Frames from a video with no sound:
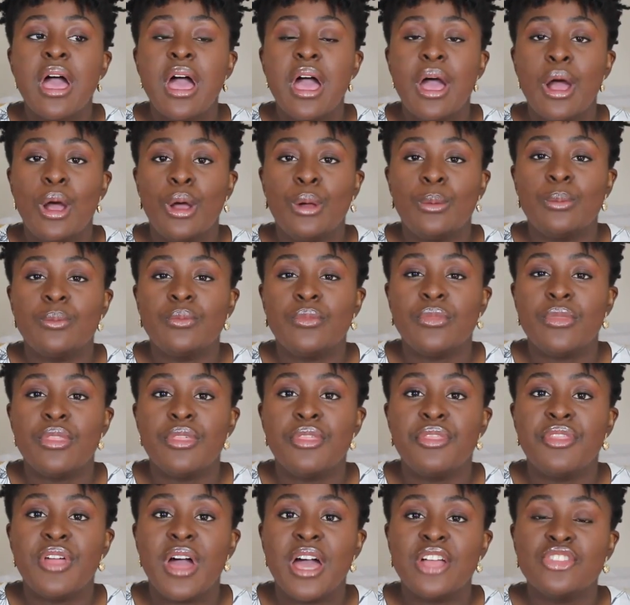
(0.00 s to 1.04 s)

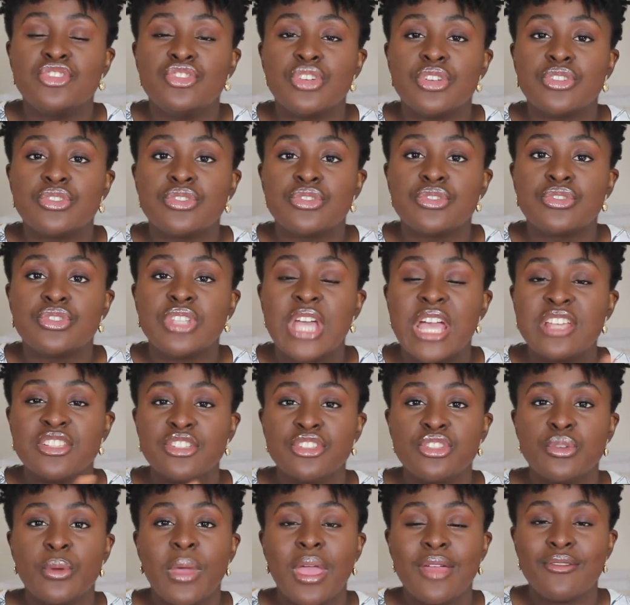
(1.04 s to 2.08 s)
that just ties
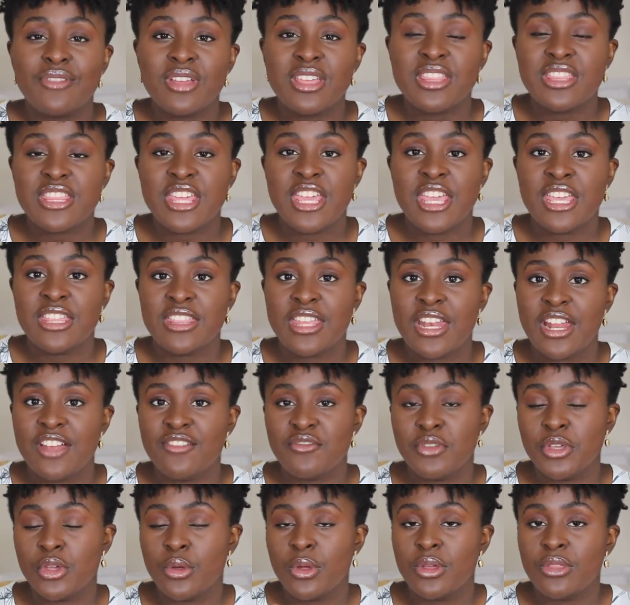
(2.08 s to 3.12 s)
into everything that
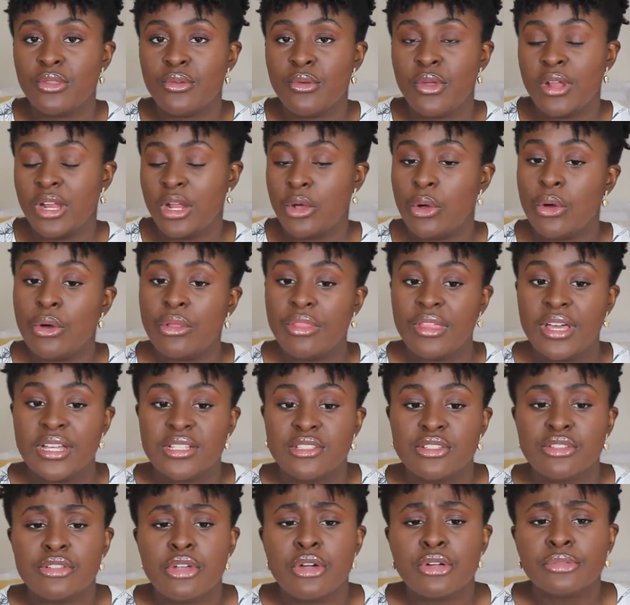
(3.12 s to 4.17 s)
I've been going through and all
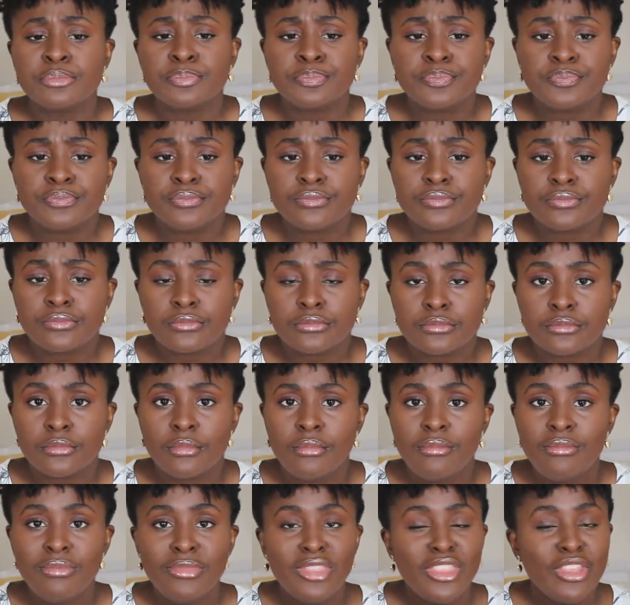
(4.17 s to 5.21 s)
that. So,
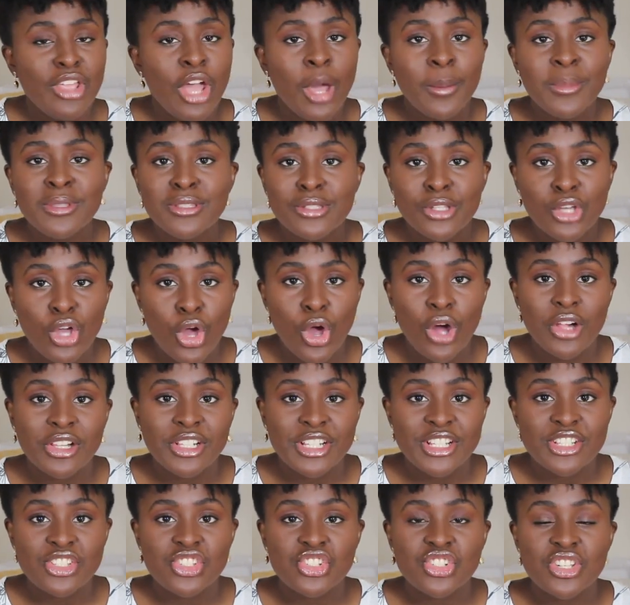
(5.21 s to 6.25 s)
coming to
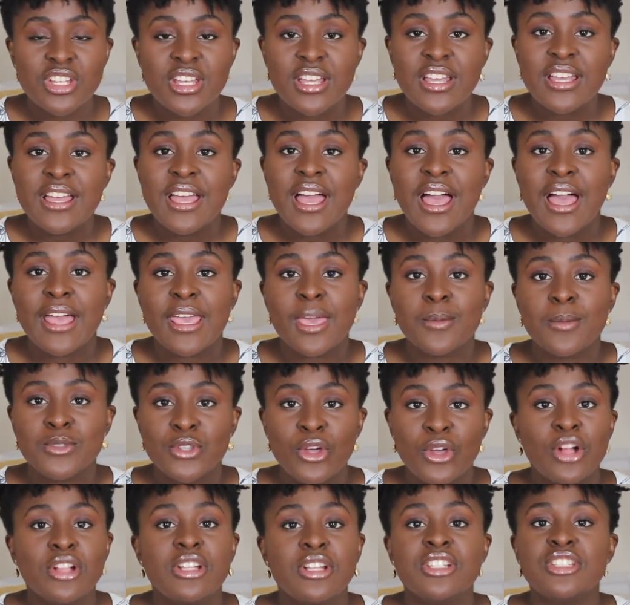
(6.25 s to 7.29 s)
college, I came
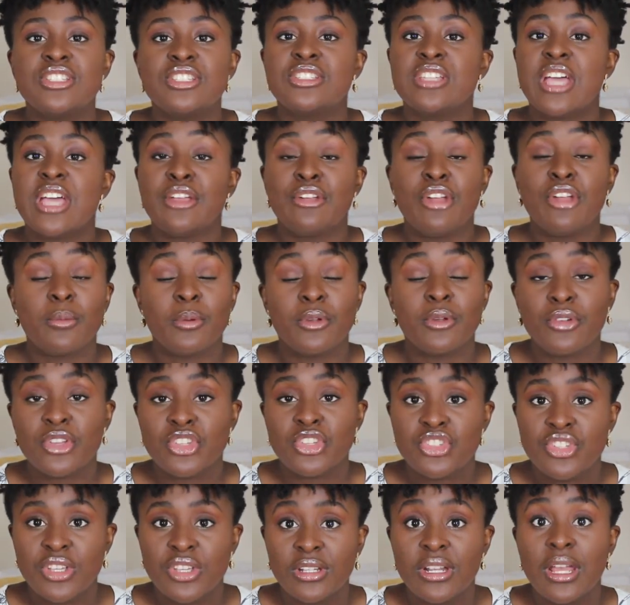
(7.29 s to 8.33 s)
to college. I grew up a
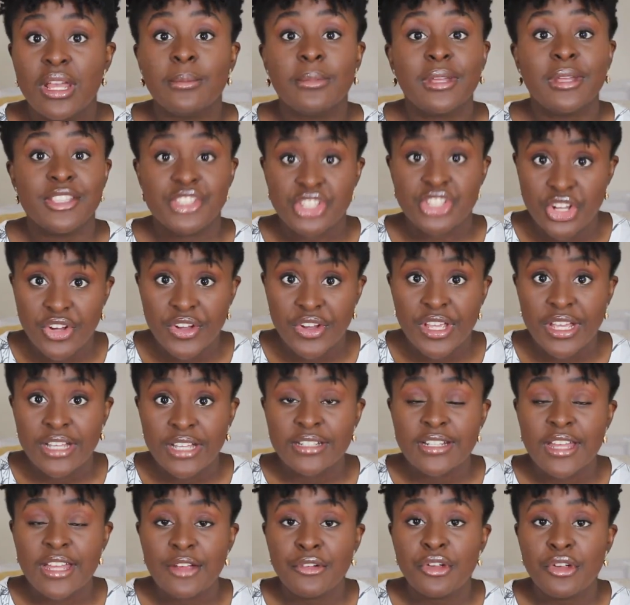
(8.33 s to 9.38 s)
Christian. I'm
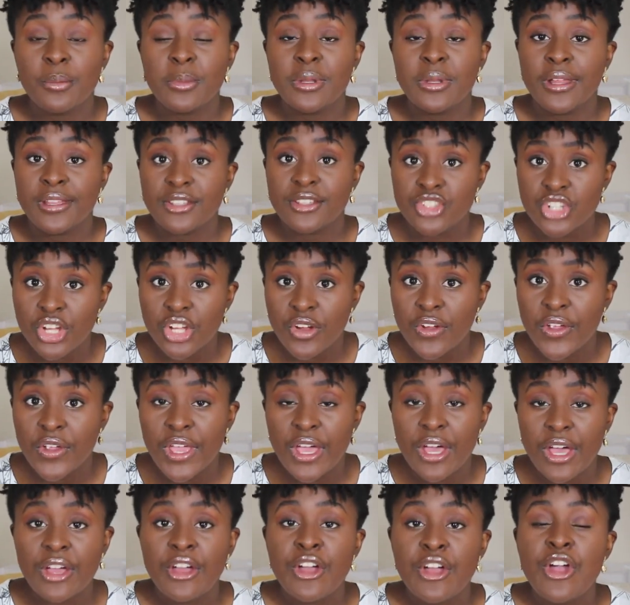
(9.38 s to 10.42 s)
Nigerian. I grew up in
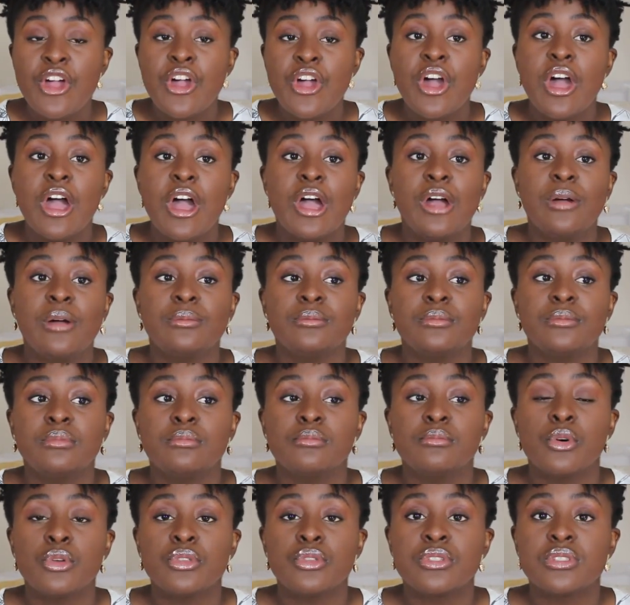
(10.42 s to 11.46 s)
Nigeria. A lot
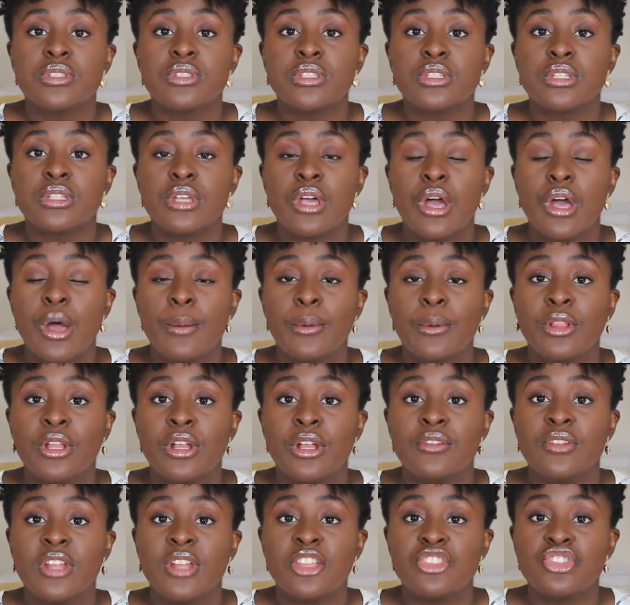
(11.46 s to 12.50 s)

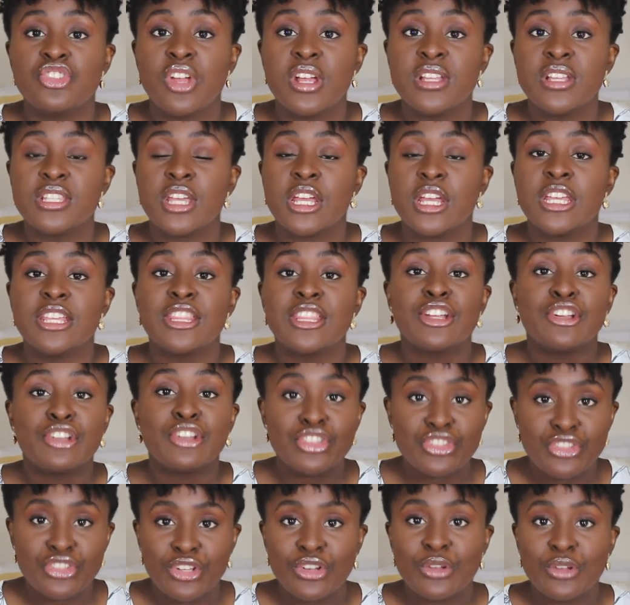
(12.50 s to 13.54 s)
of Nigerians are either
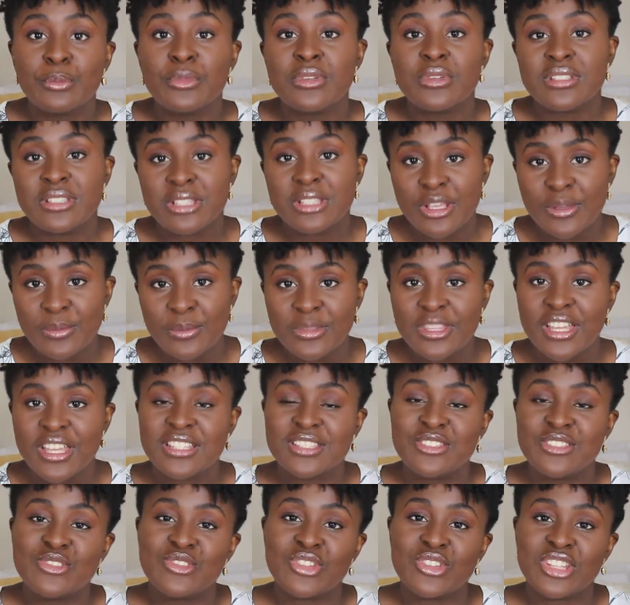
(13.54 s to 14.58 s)
Christian or Muslim.
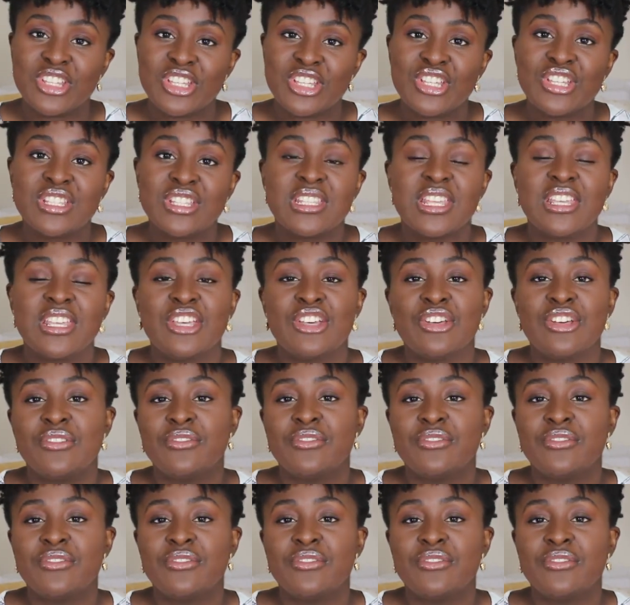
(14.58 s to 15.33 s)
That's usually, it's a